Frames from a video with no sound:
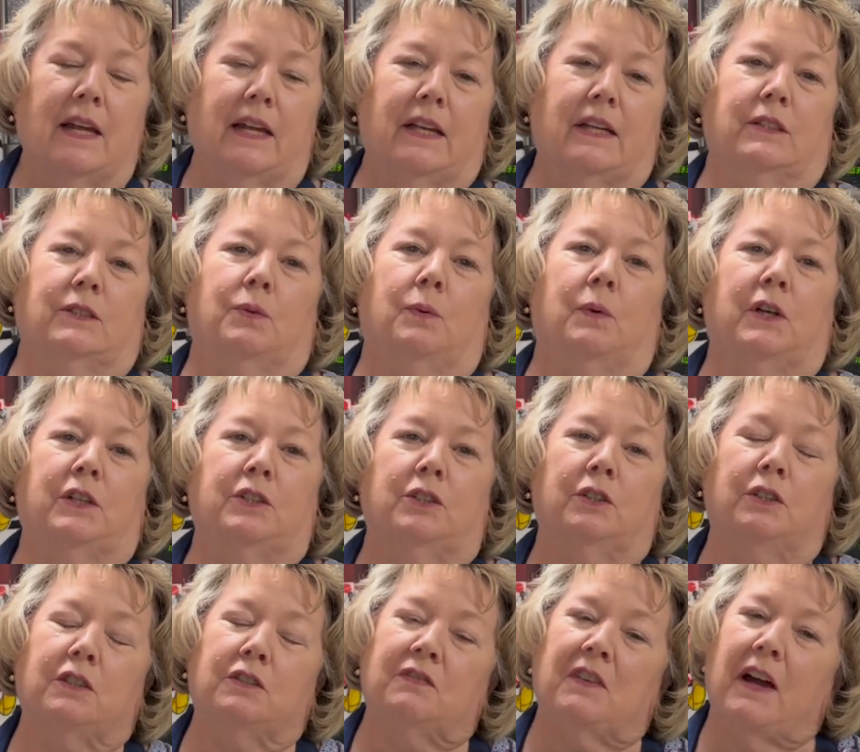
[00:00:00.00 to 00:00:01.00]
It's one
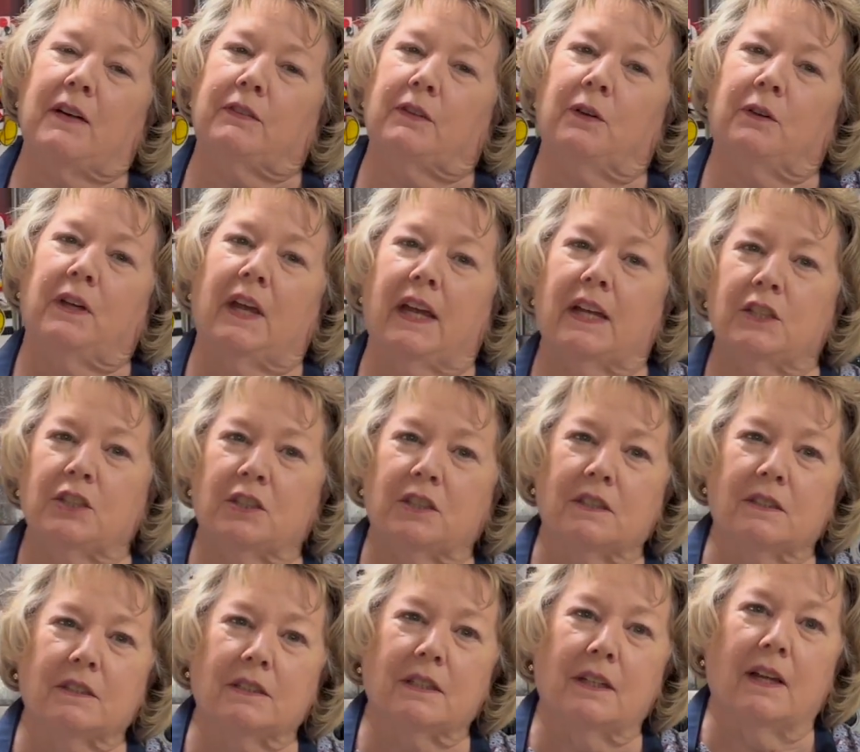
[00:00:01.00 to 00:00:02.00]
church, 5
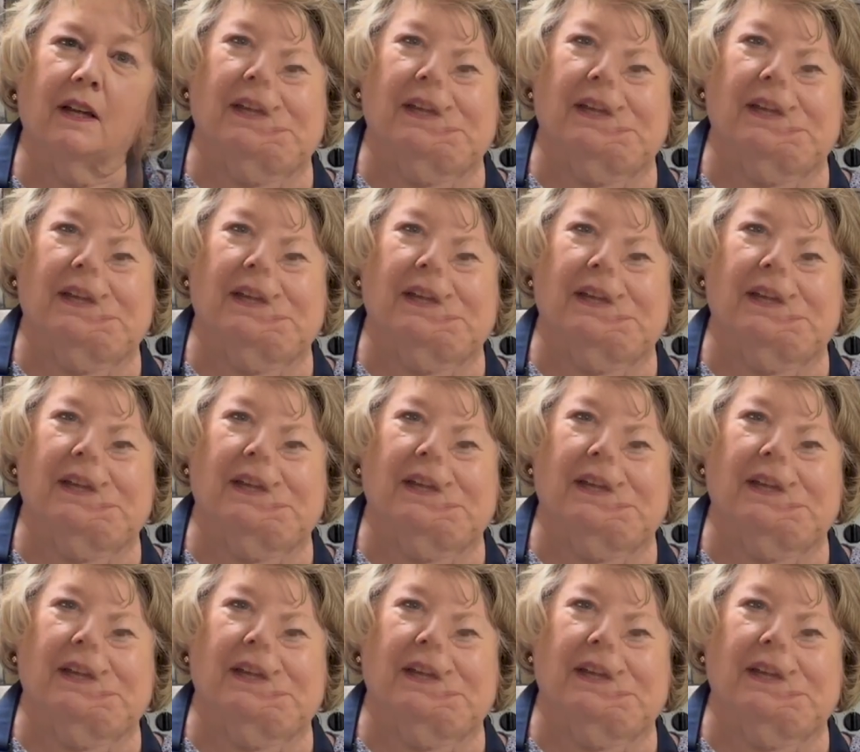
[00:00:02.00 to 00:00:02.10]
locations,